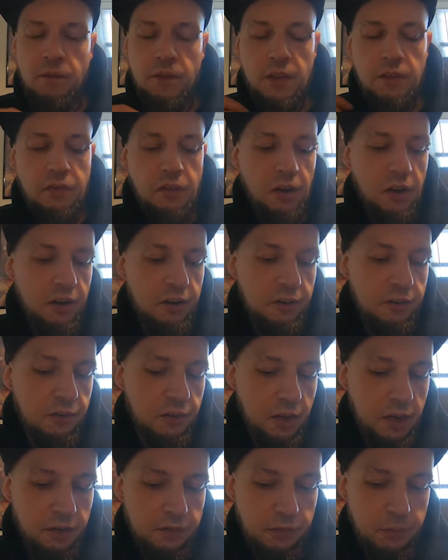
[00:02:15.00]
I've got a
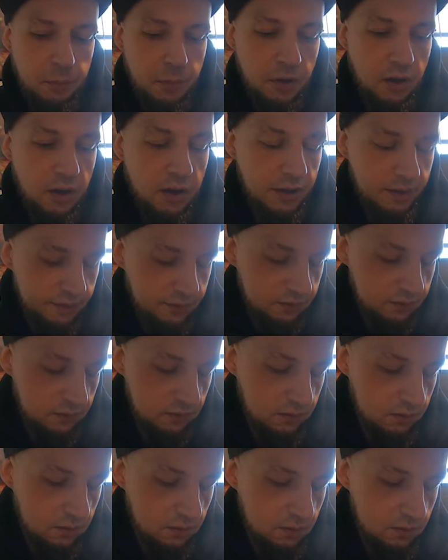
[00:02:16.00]
soft spot,
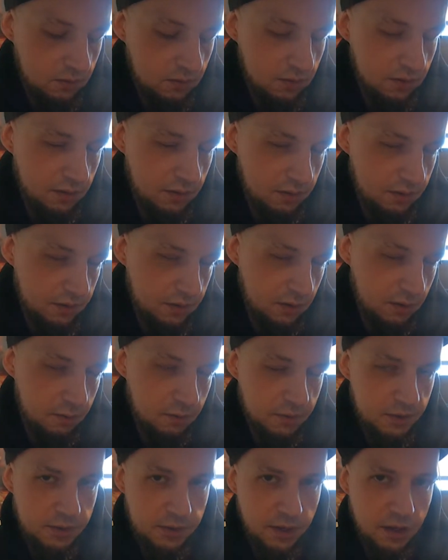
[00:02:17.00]
or
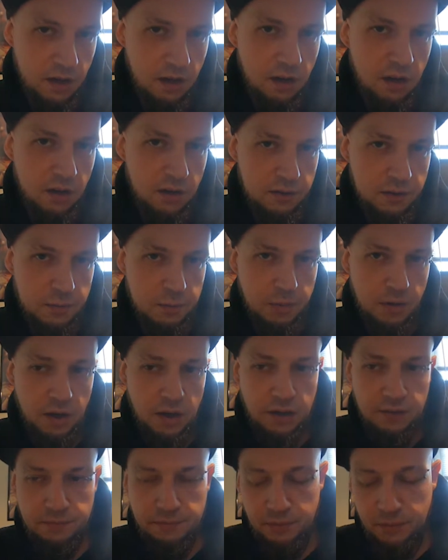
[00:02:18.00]
some would say a hard spot,